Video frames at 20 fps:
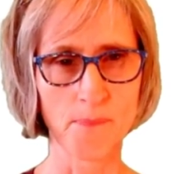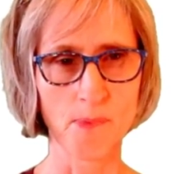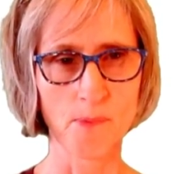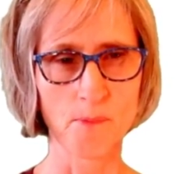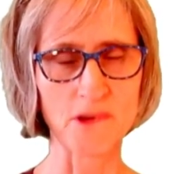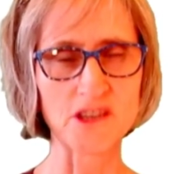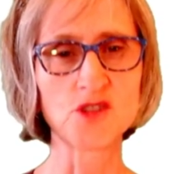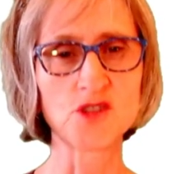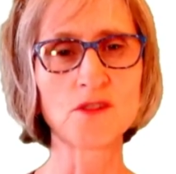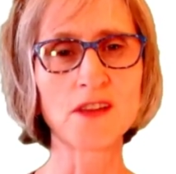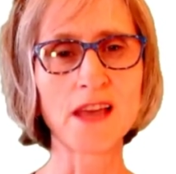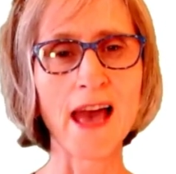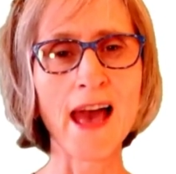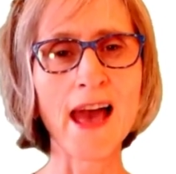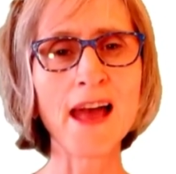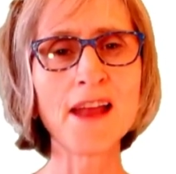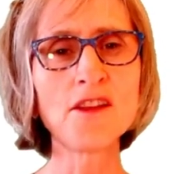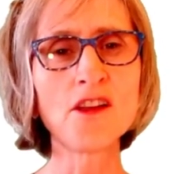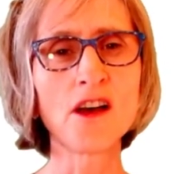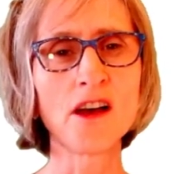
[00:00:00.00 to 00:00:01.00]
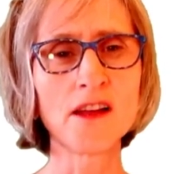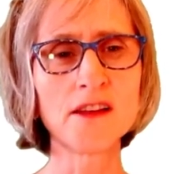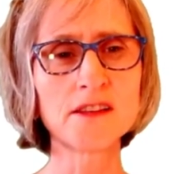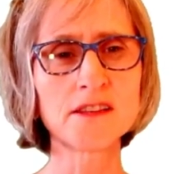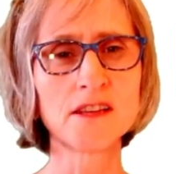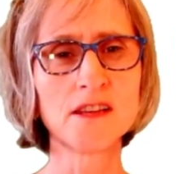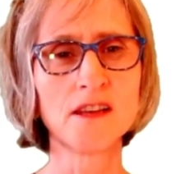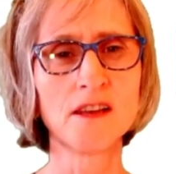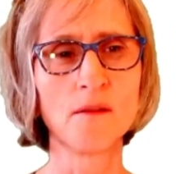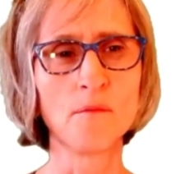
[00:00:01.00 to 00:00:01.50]
but you cannot
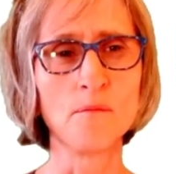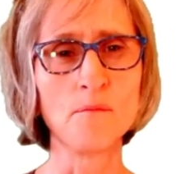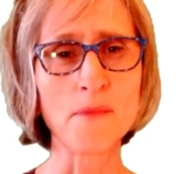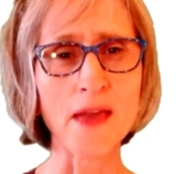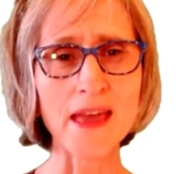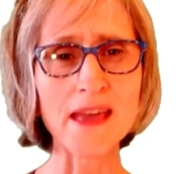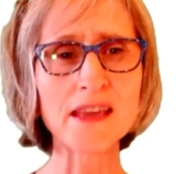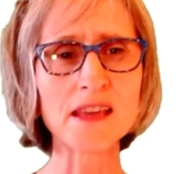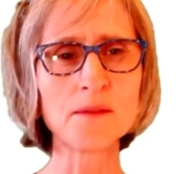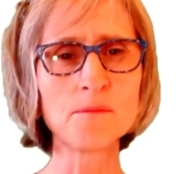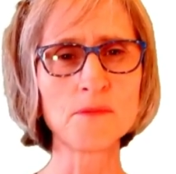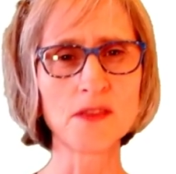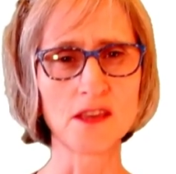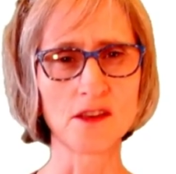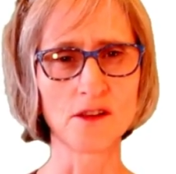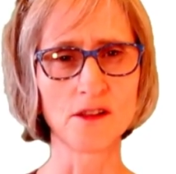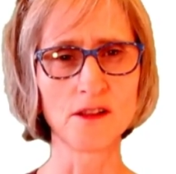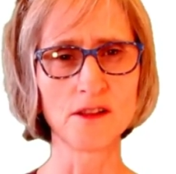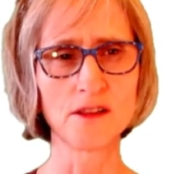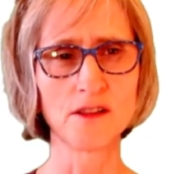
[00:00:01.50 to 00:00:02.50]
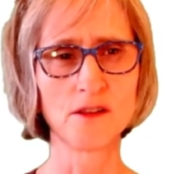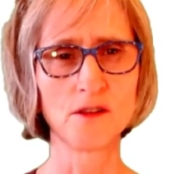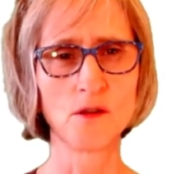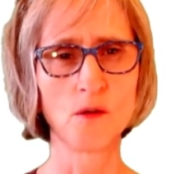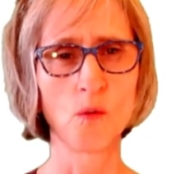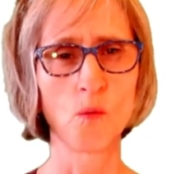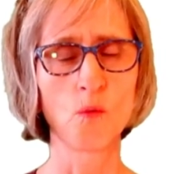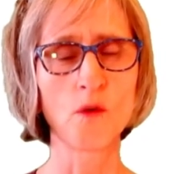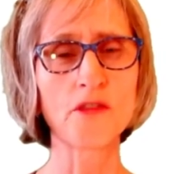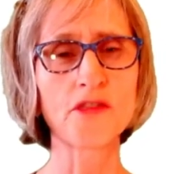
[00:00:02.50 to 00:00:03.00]
make a meal
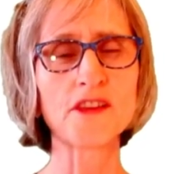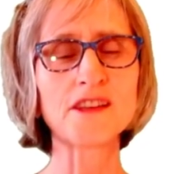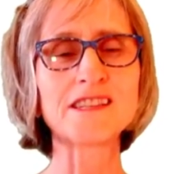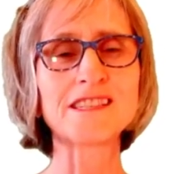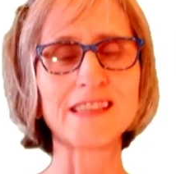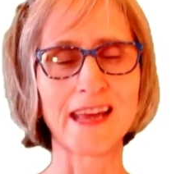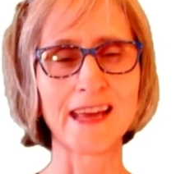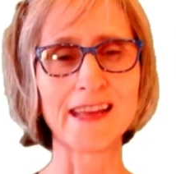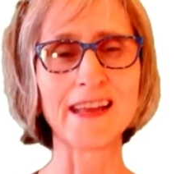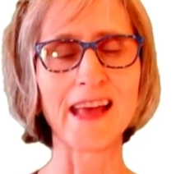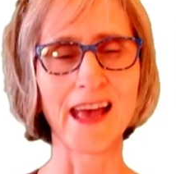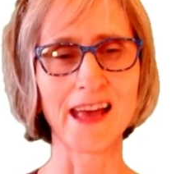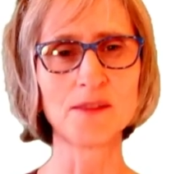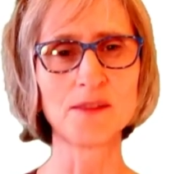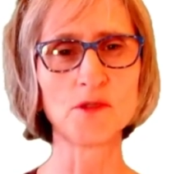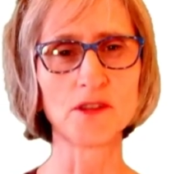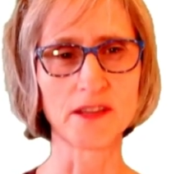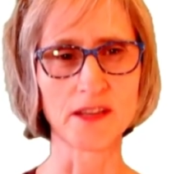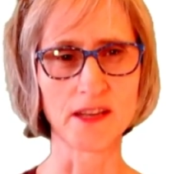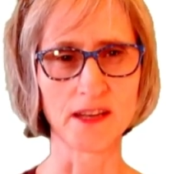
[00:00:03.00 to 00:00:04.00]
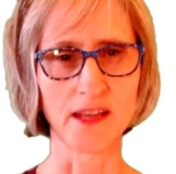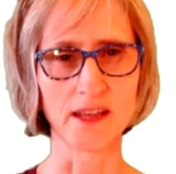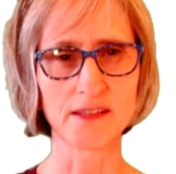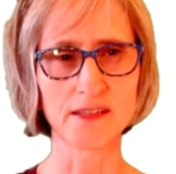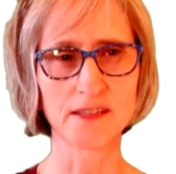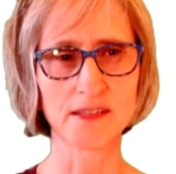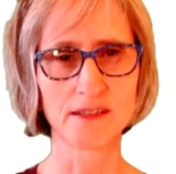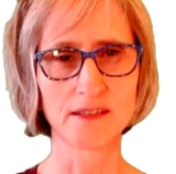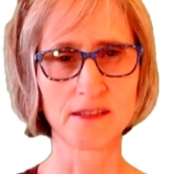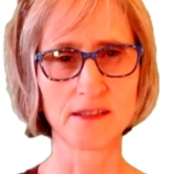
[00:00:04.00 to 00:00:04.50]
with a dead animal in it.